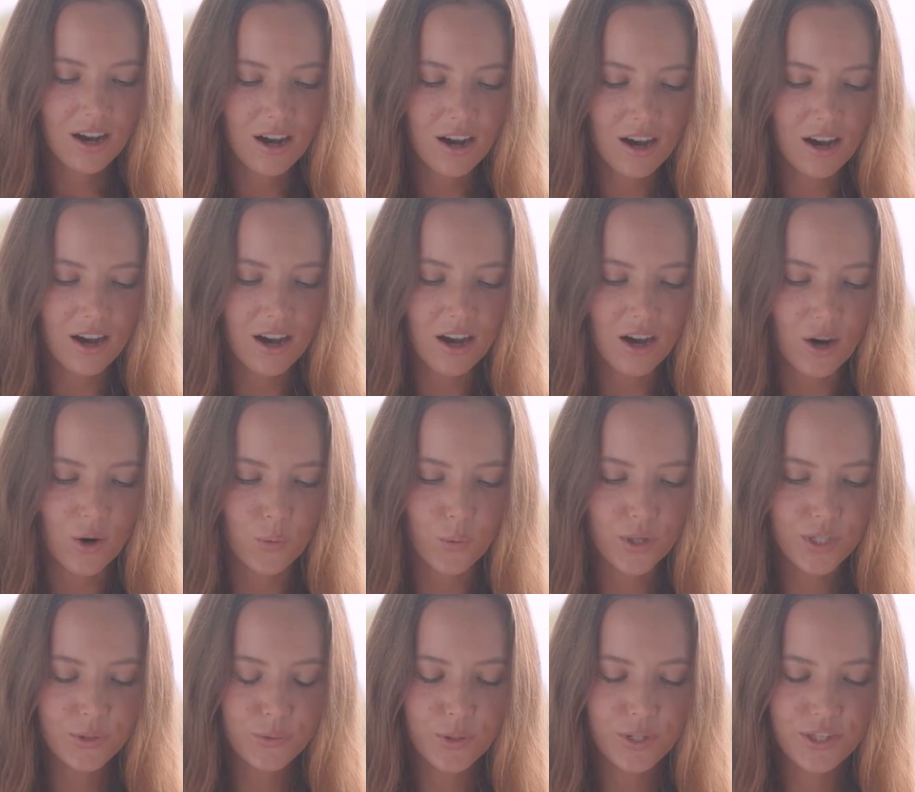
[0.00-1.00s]

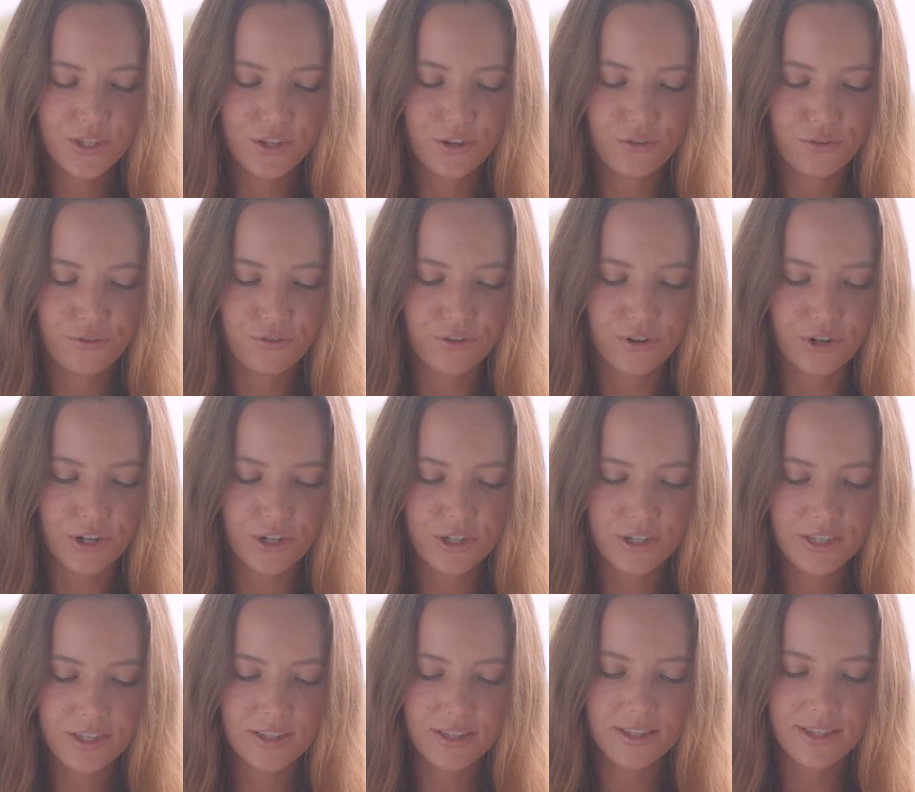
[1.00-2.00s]
What was your
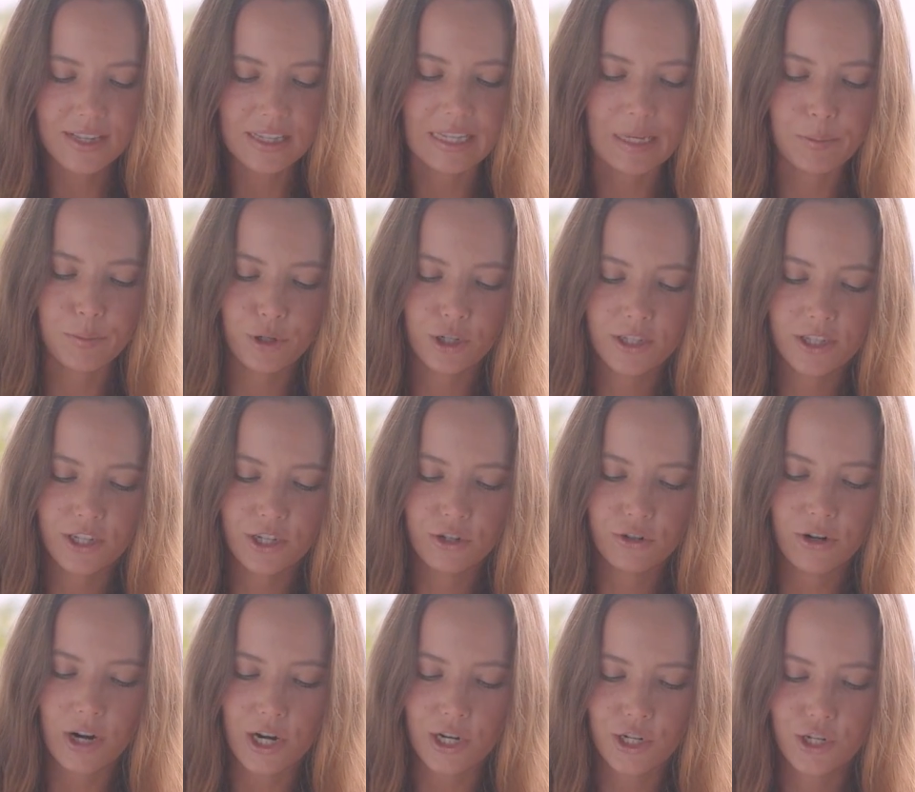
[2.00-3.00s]
first celebrity
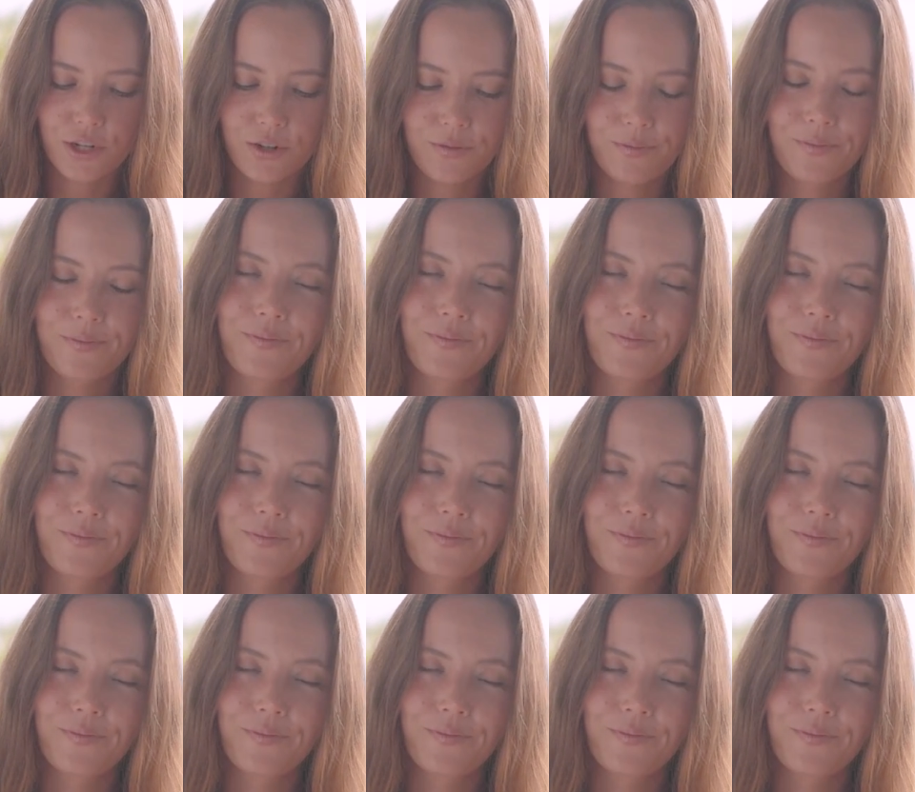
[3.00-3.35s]
crush?